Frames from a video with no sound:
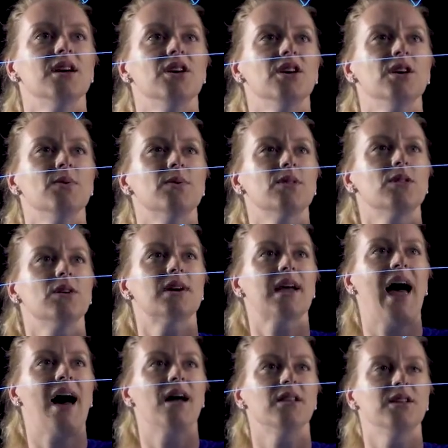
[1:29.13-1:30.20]
you would look
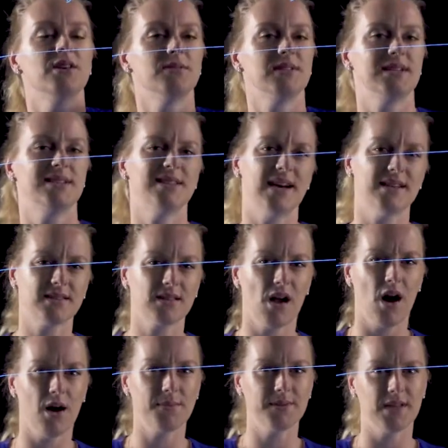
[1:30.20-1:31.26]
at using
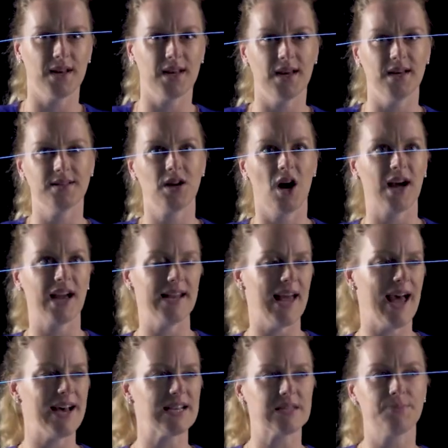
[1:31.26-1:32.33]
desktop studies, talking
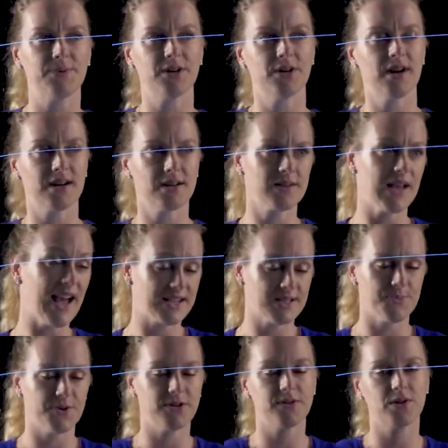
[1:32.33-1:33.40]
to
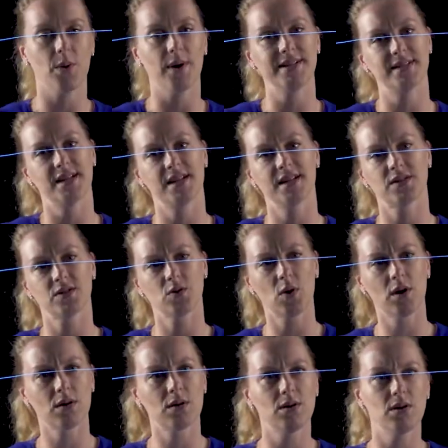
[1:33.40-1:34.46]
experts, going to
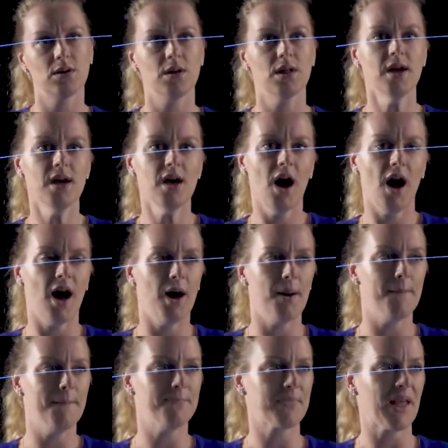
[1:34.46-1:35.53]
historical
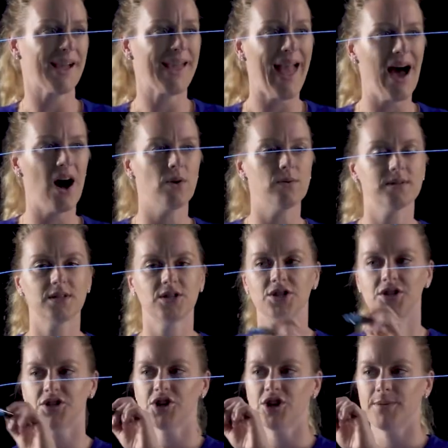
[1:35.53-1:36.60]
accounts to
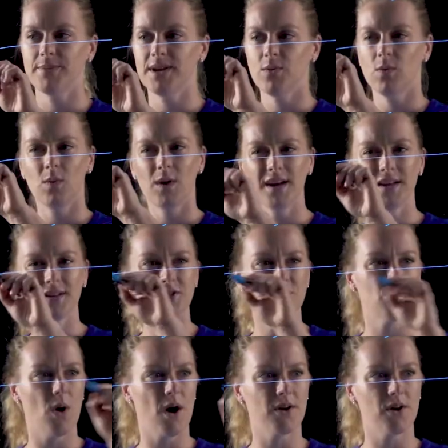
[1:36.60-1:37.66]
determine what is your
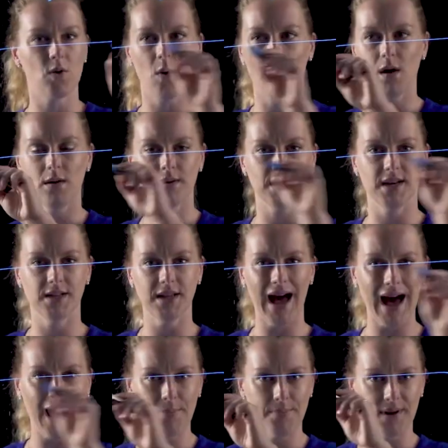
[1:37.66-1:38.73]
water quality
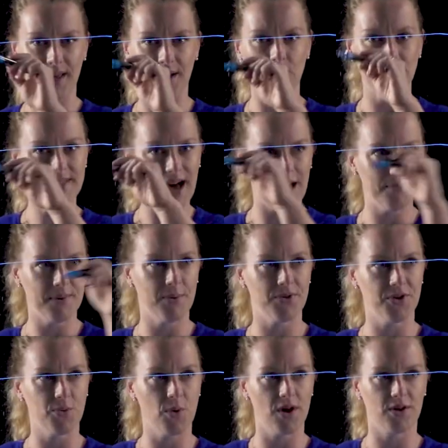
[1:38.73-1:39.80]
happening, what's happening with
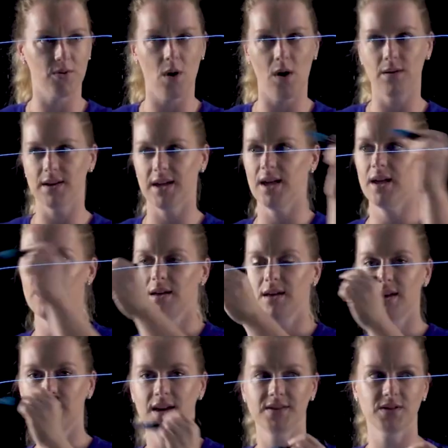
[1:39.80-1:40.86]
your water quality
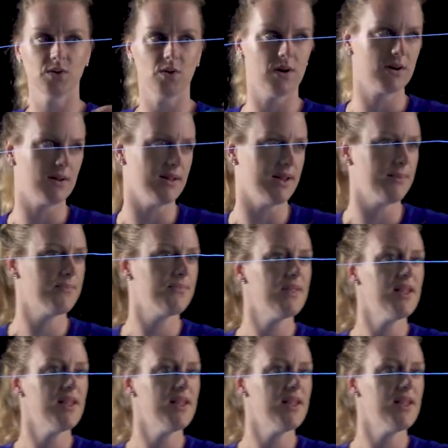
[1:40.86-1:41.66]
historically.